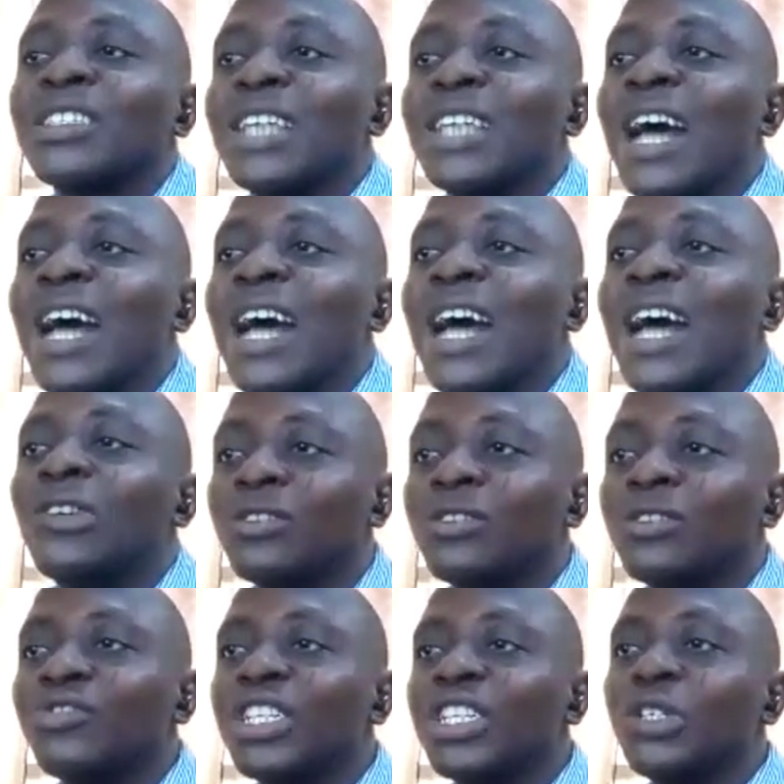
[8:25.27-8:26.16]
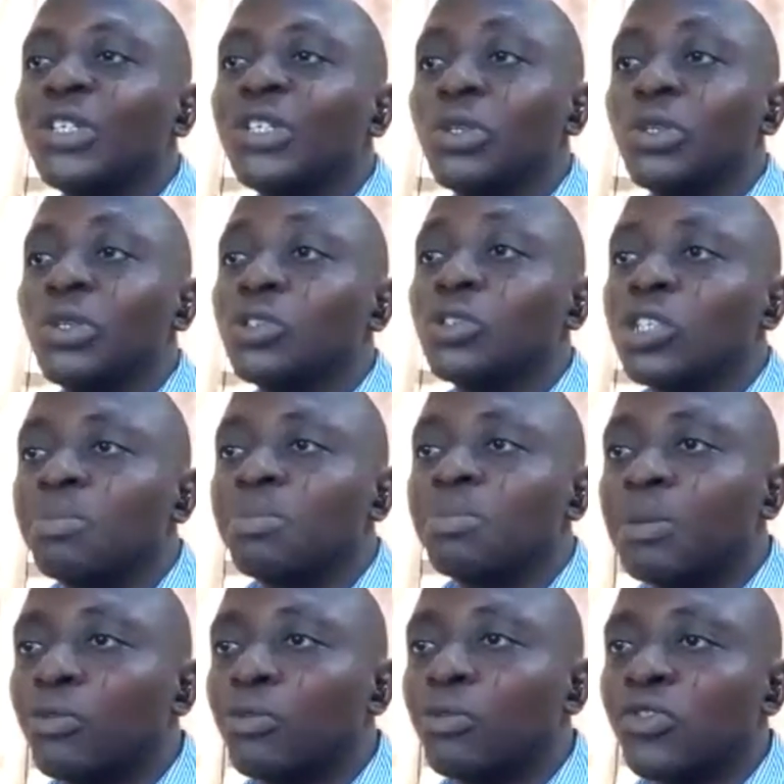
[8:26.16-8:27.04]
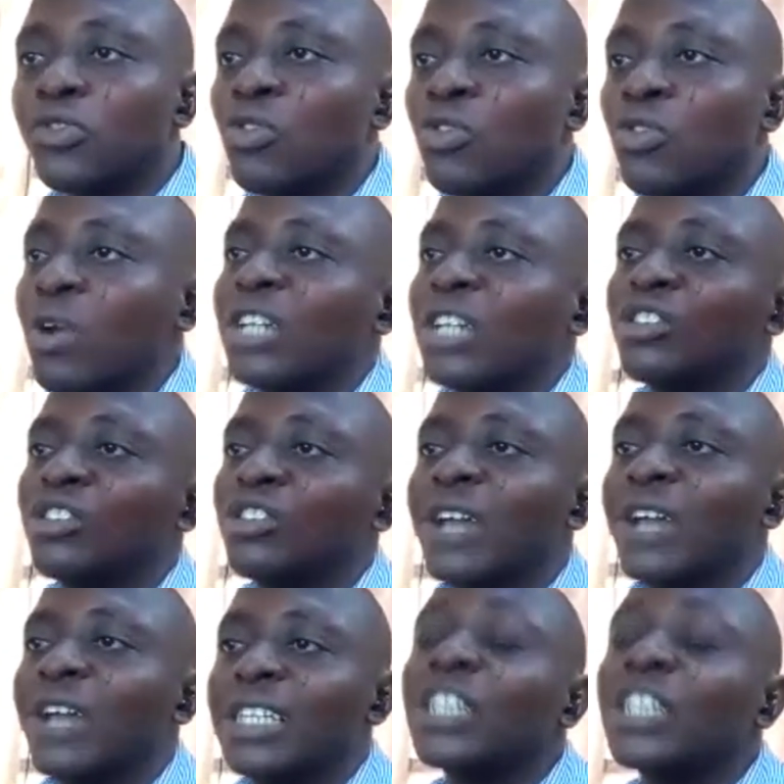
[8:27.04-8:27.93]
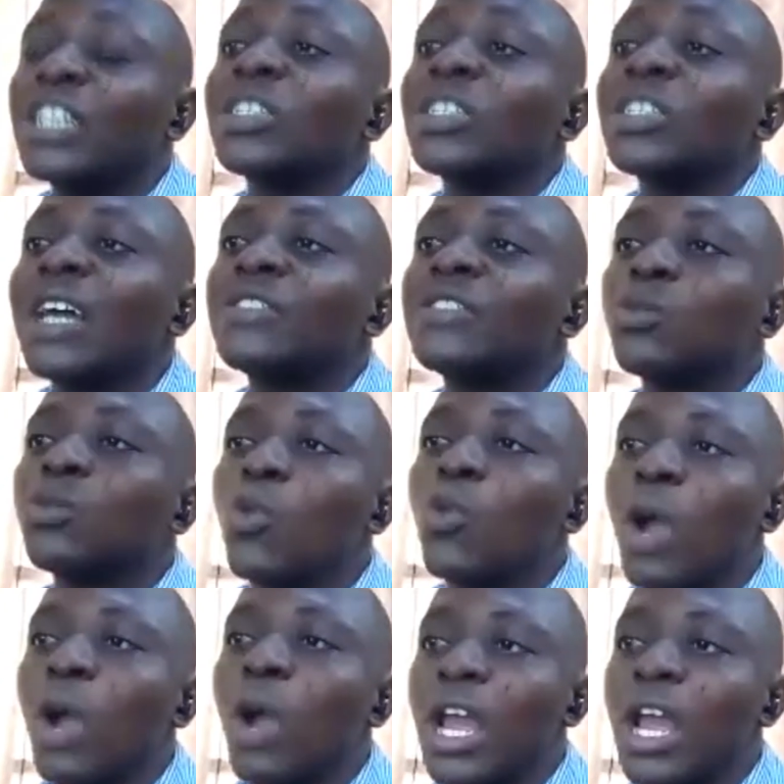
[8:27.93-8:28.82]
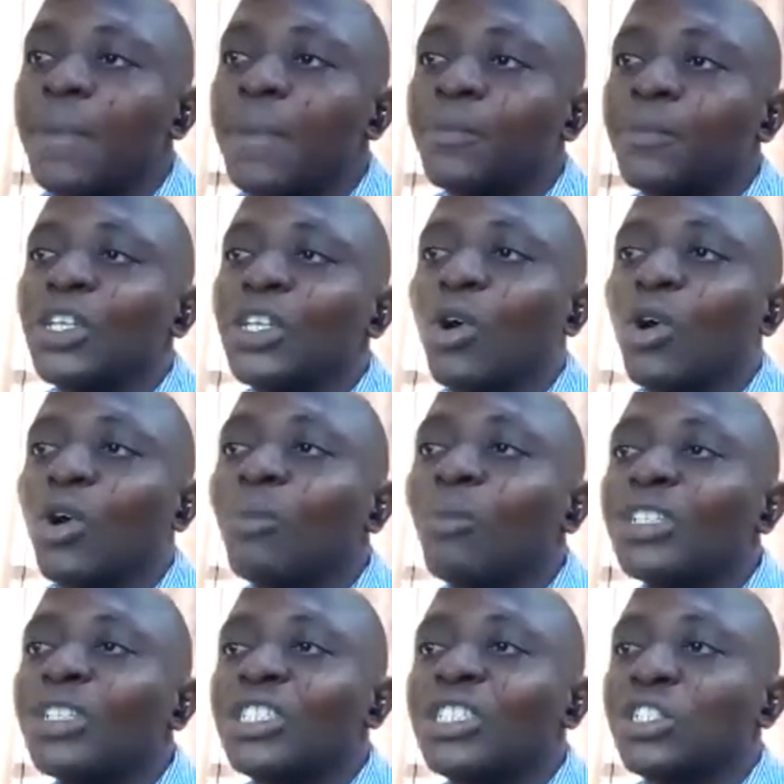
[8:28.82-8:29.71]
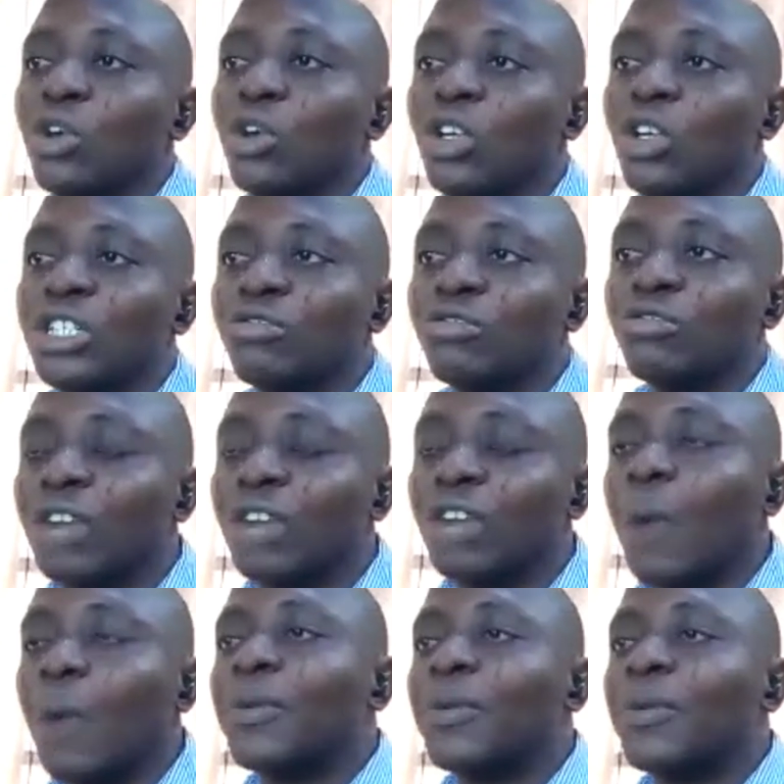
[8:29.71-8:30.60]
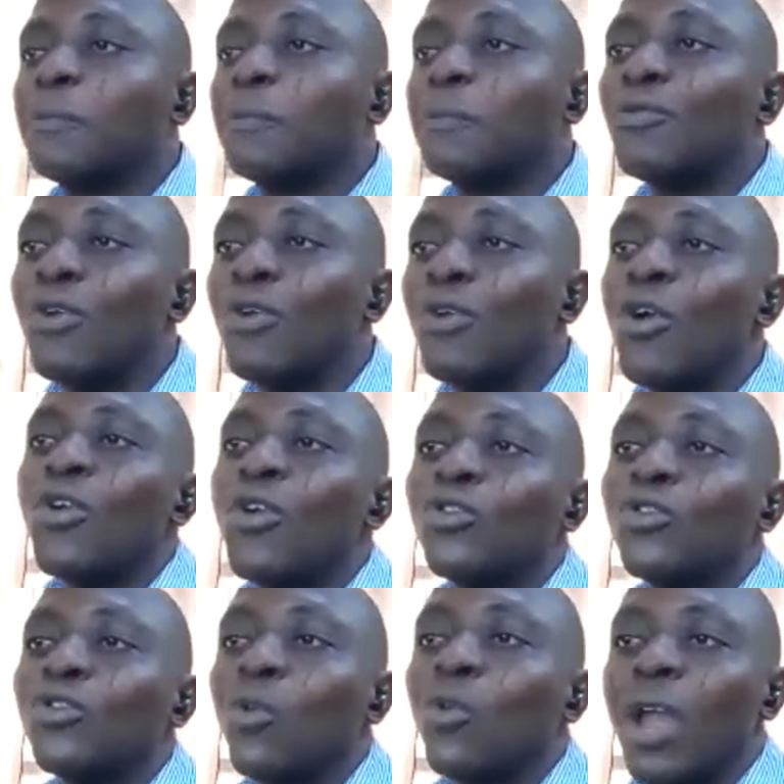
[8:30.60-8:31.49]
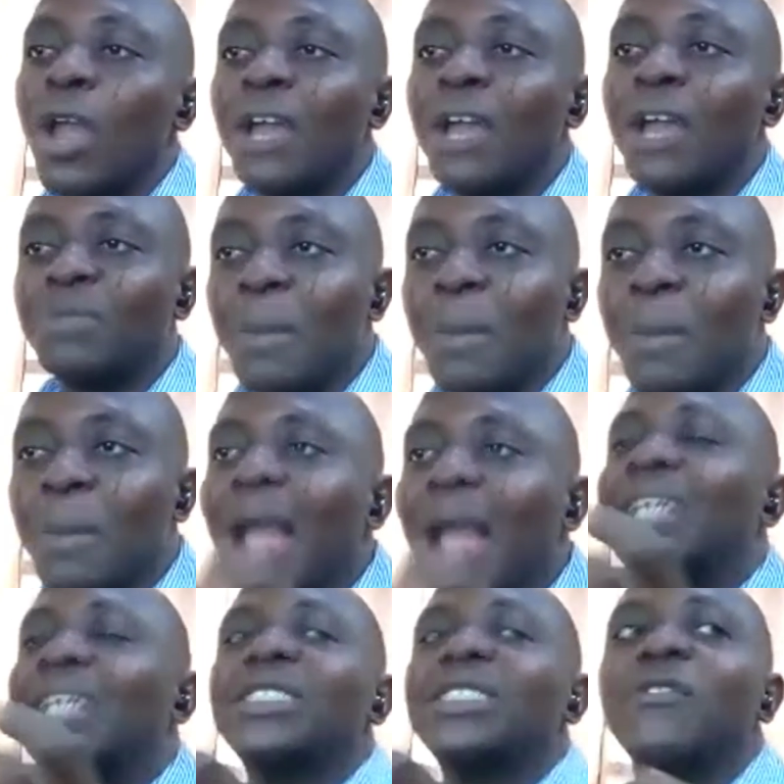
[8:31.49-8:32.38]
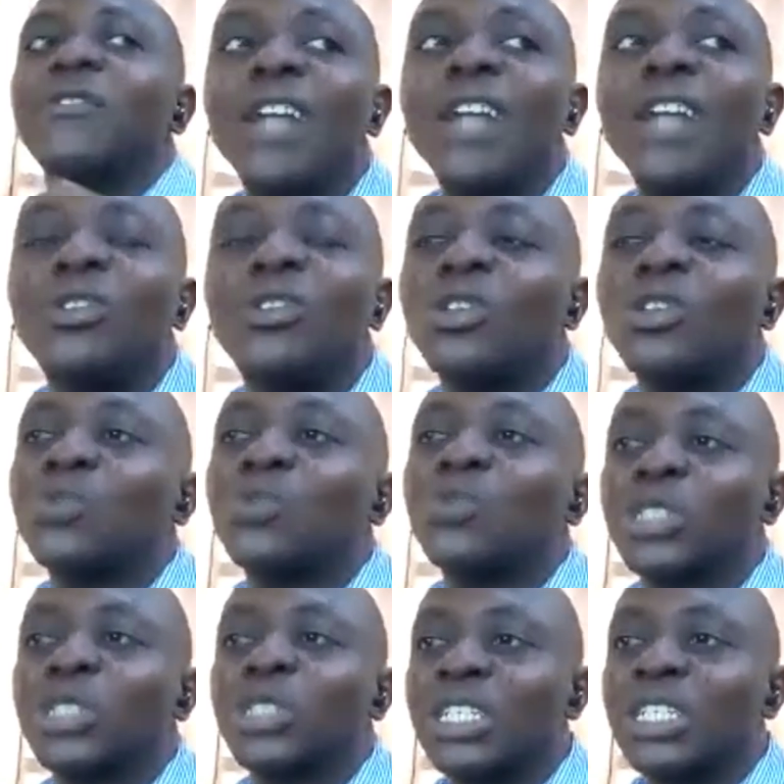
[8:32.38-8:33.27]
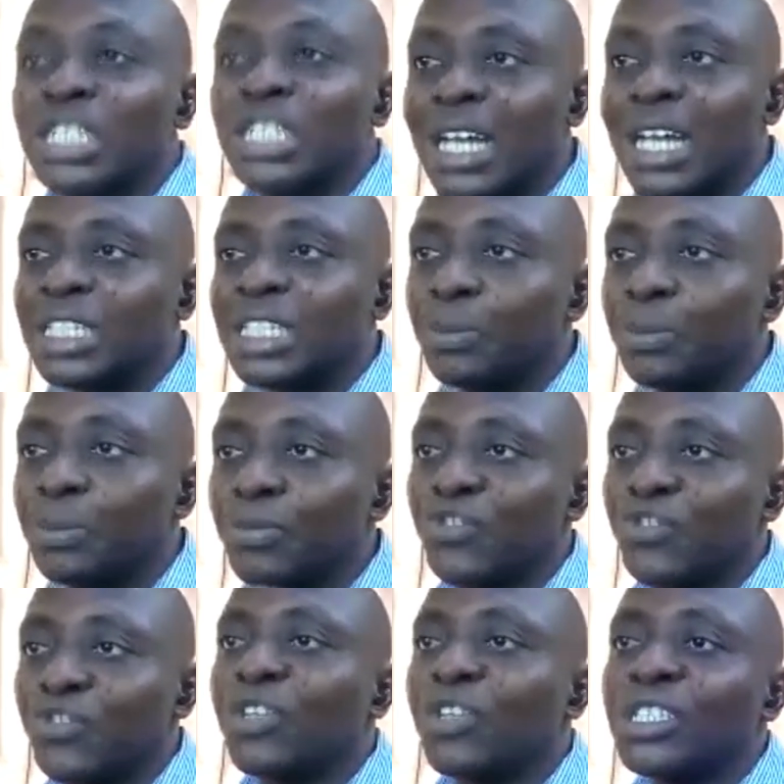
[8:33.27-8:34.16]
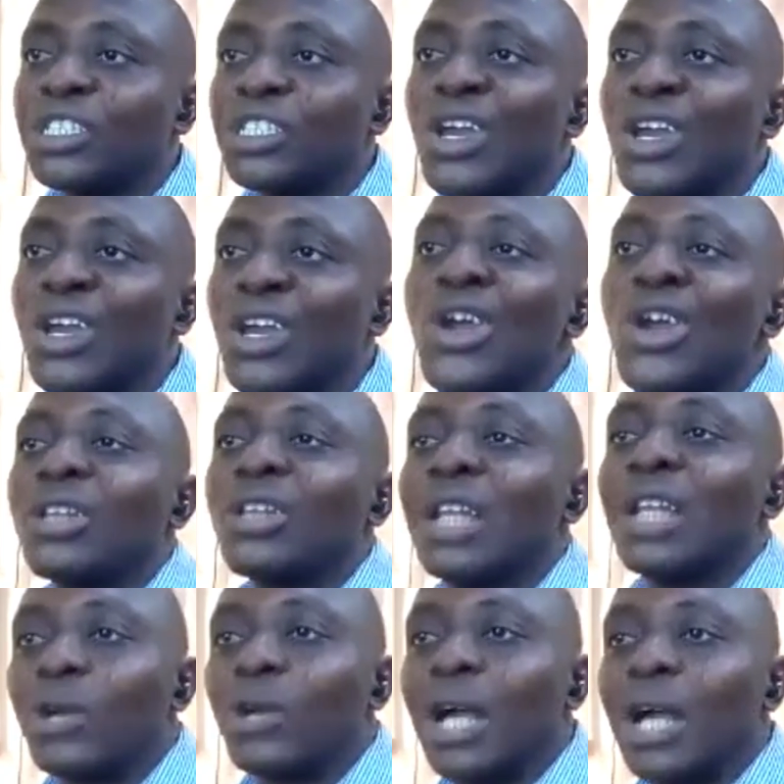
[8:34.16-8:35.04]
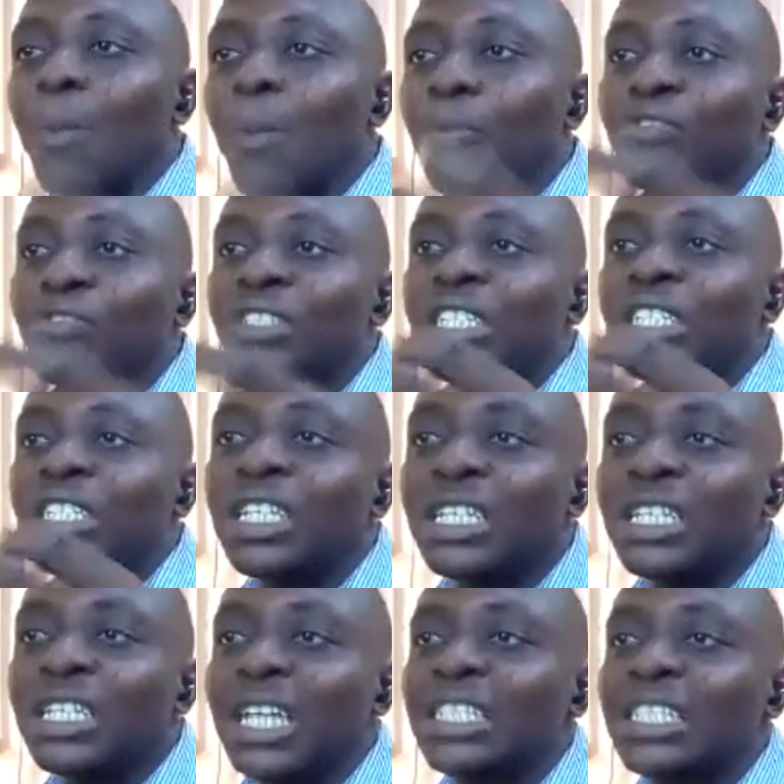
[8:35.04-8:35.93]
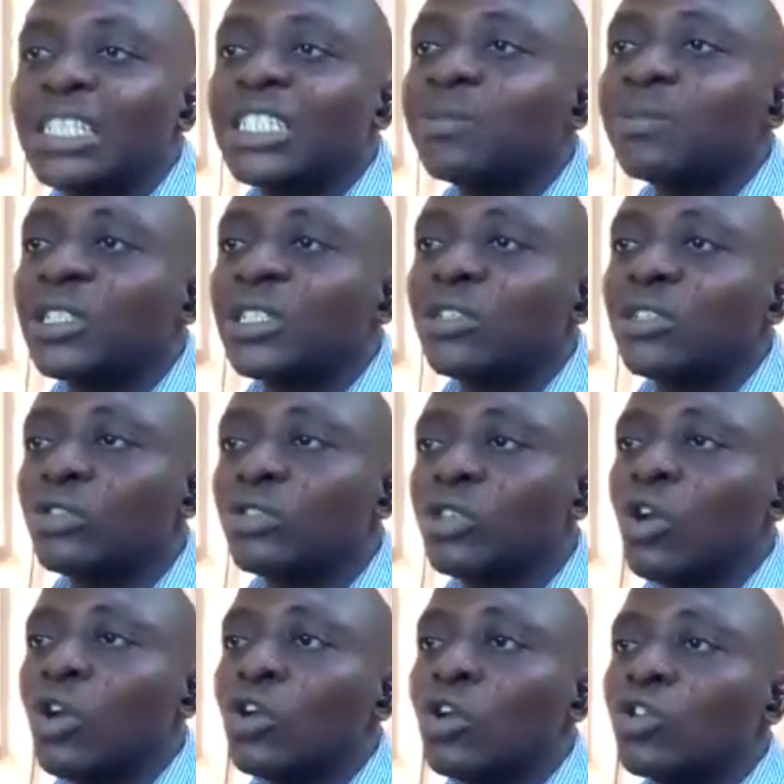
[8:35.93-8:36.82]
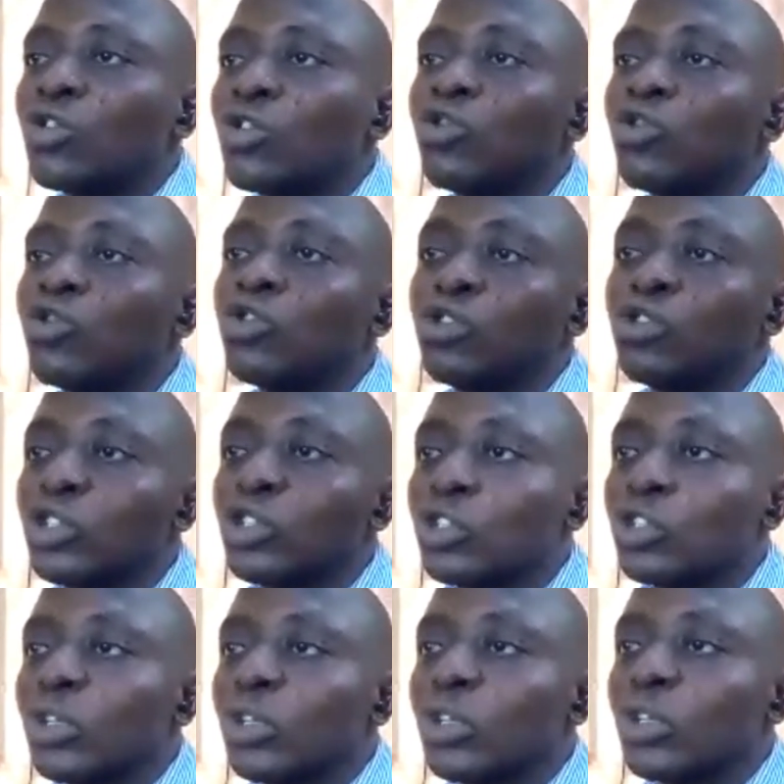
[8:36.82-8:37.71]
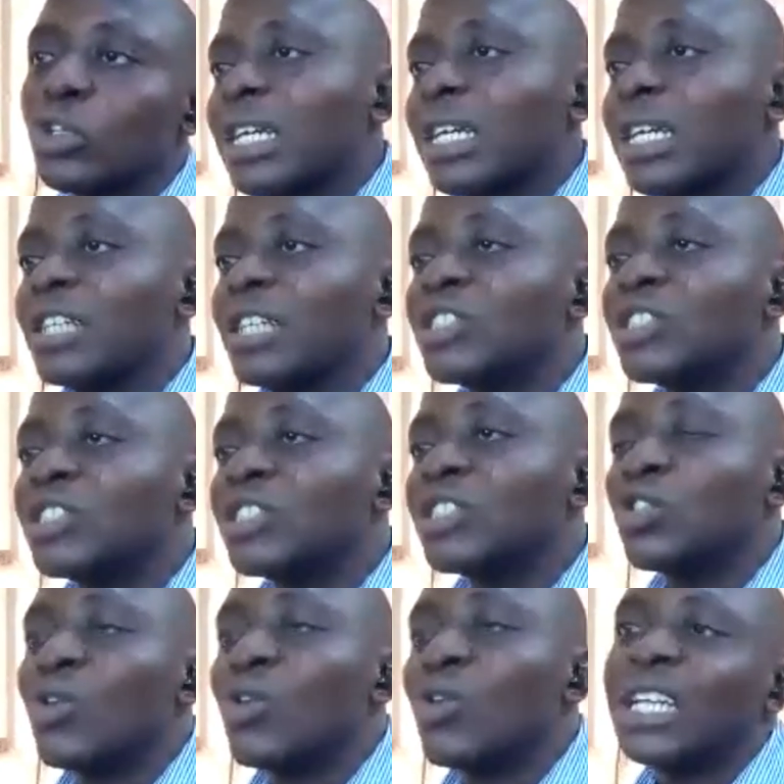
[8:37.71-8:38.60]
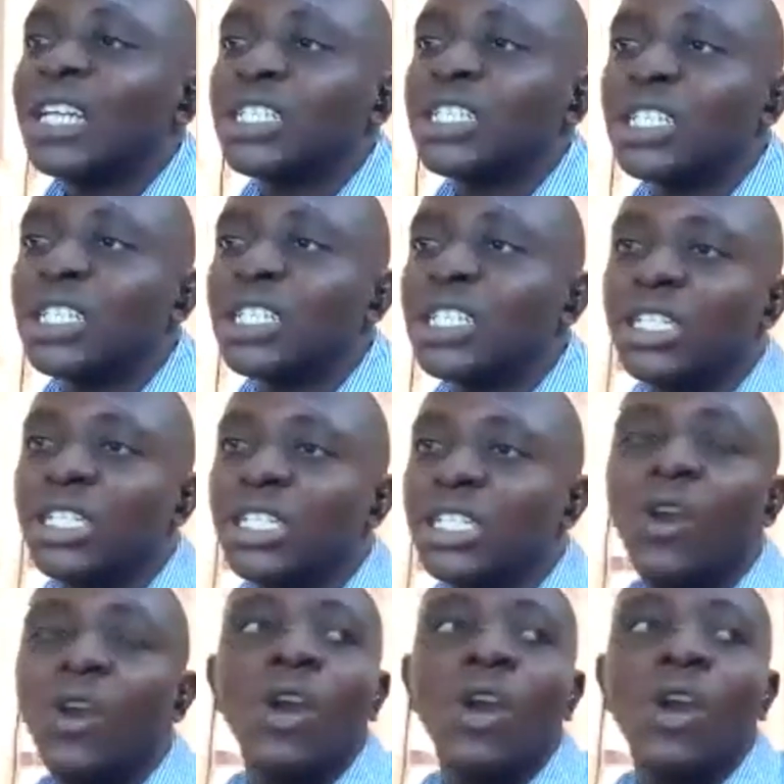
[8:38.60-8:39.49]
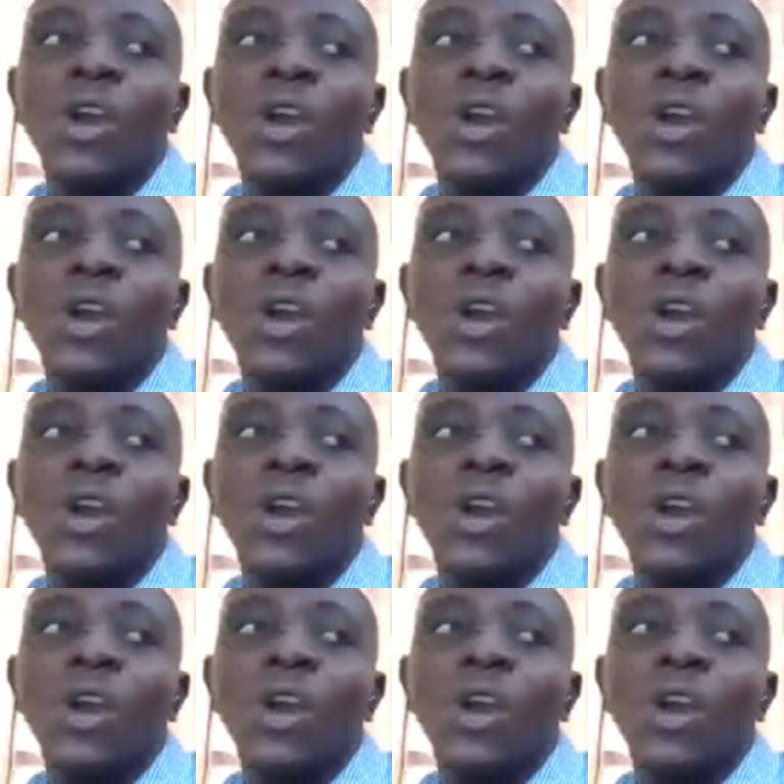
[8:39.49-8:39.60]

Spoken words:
They are not really known to the people. So agricultural extension services will help the community or the rural people to help them identify those with leadership traits so that we can put the leadership skills to use so that they can use it to achieve